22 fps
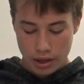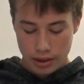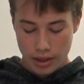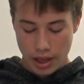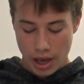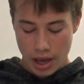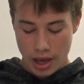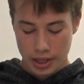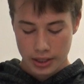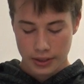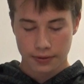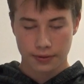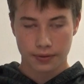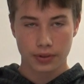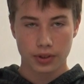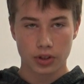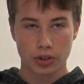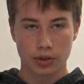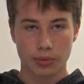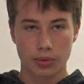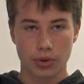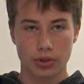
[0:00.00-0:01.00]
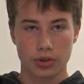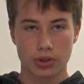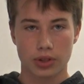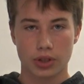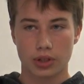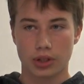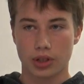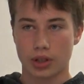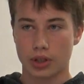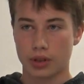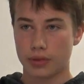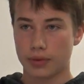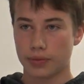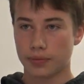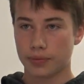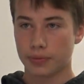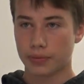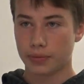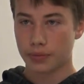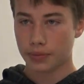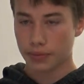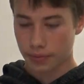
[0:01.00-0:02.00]
that has pheromones in it.
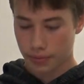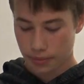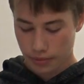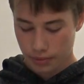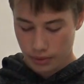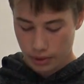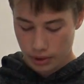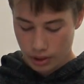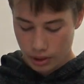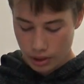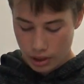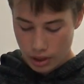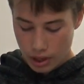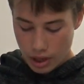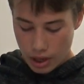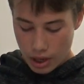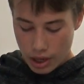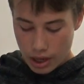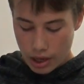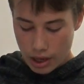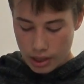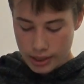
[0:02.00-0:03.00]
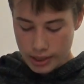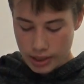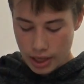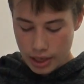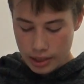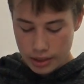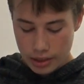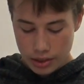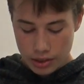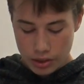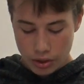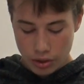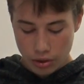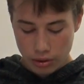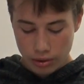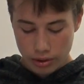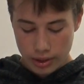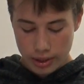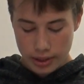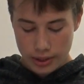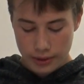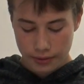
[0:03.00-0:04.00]
Scientists call
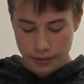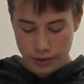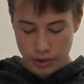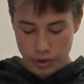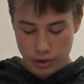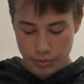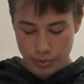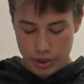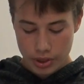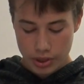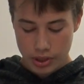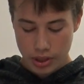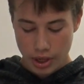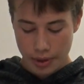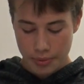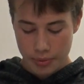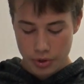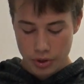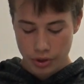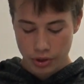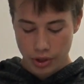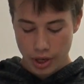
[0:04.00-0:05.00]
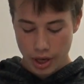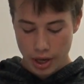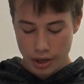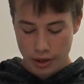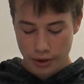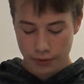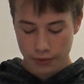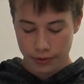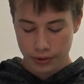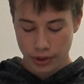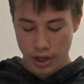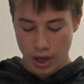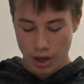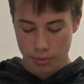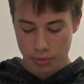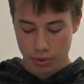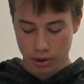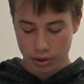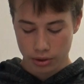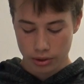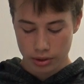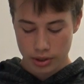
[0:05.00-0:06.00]
these pheromones communicative
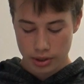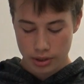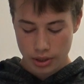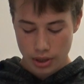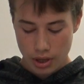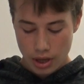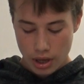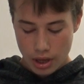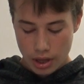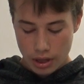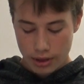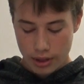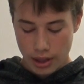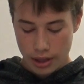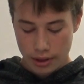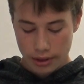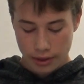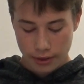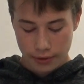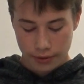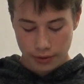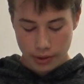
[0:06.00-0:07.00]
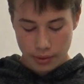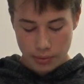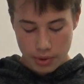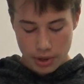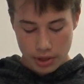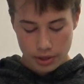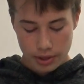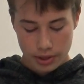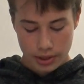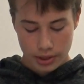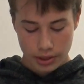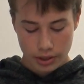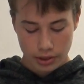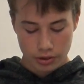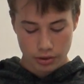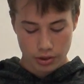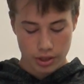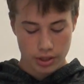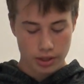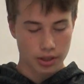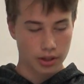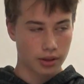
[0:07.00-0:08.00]
chemicals that the female
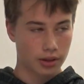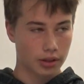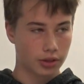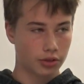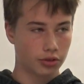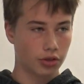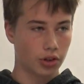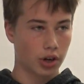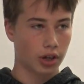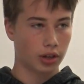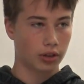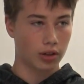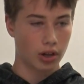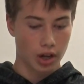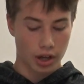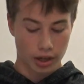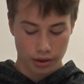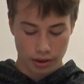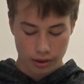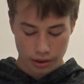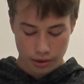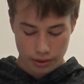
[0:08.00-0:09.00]
secretes in the drag line.